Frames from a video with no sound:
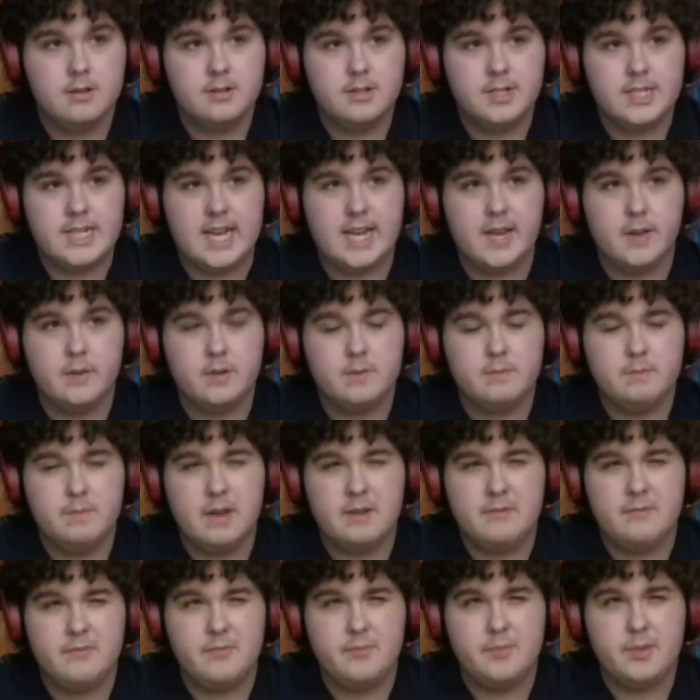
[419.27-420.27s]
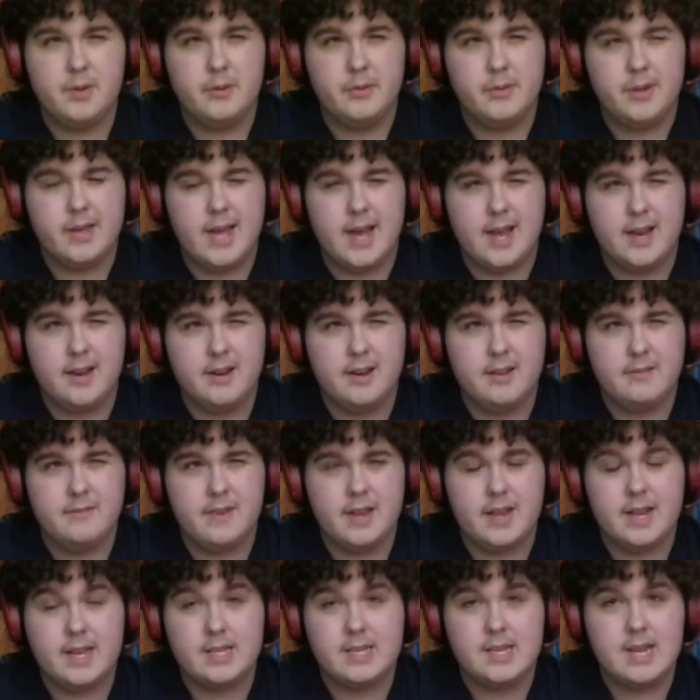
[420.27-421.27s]
James Biff Buchanan, I
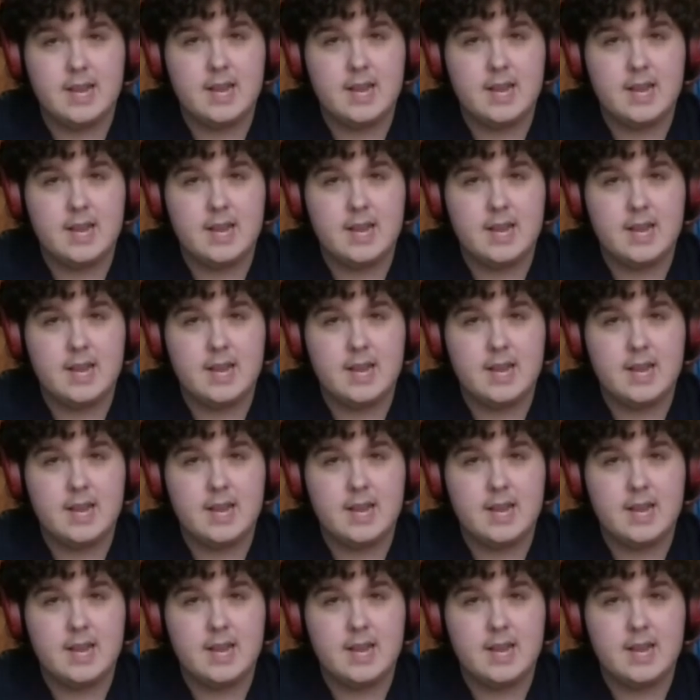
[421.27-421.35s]
think his